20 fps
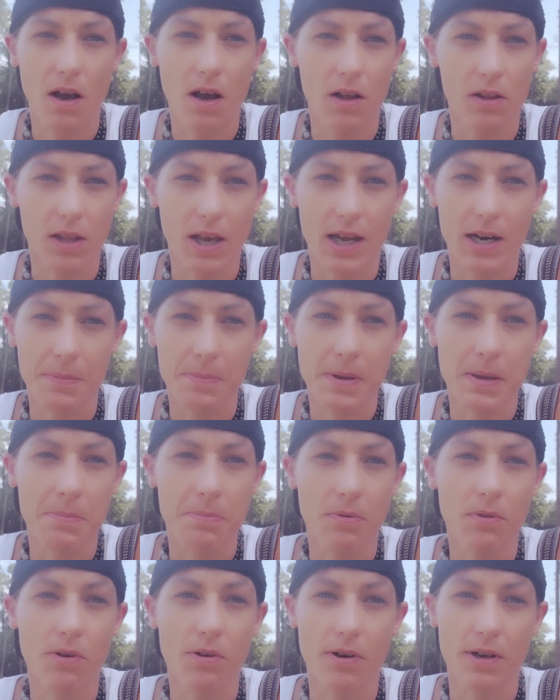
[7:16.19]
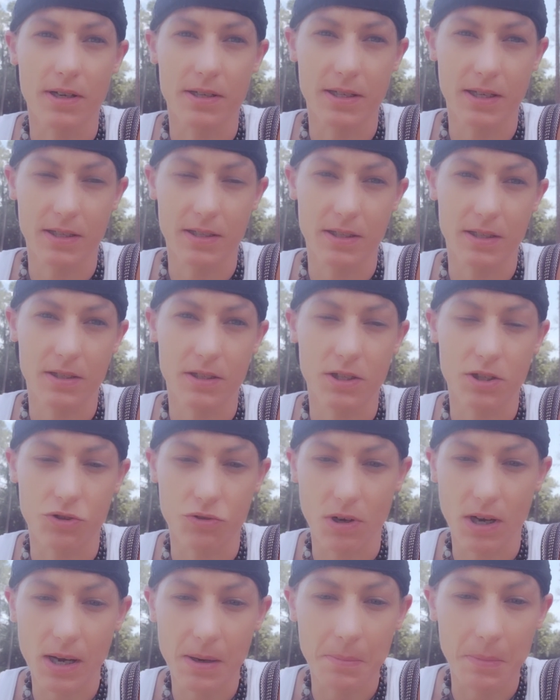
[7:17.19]
A lot of people are addicted to
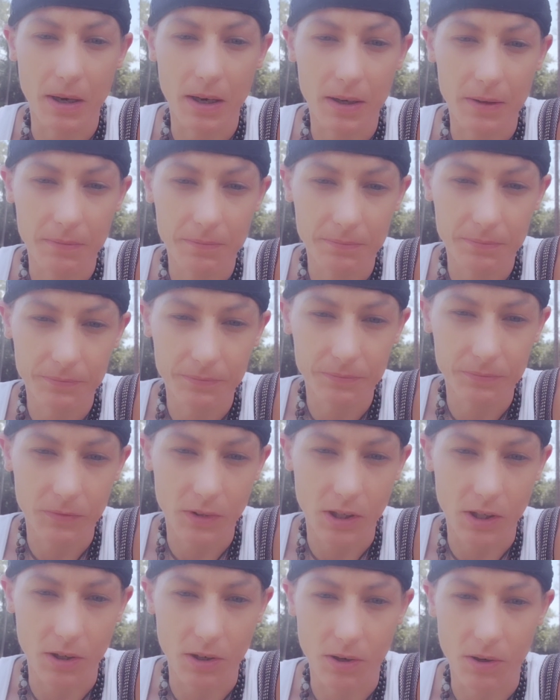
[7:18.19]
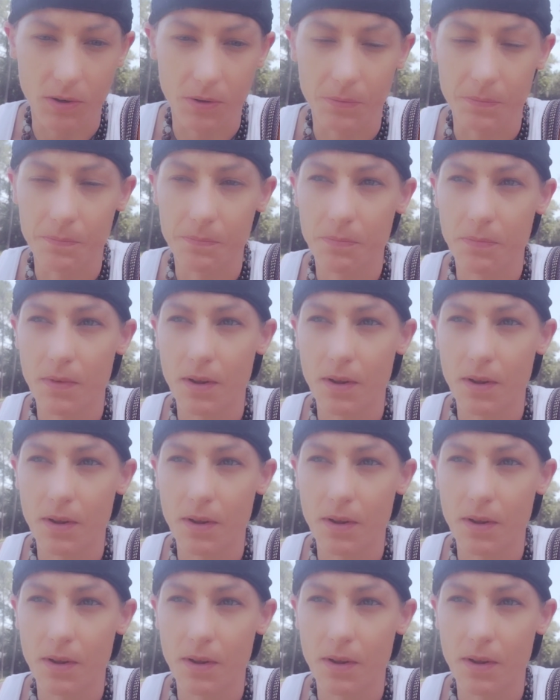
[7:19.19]
drama, you know.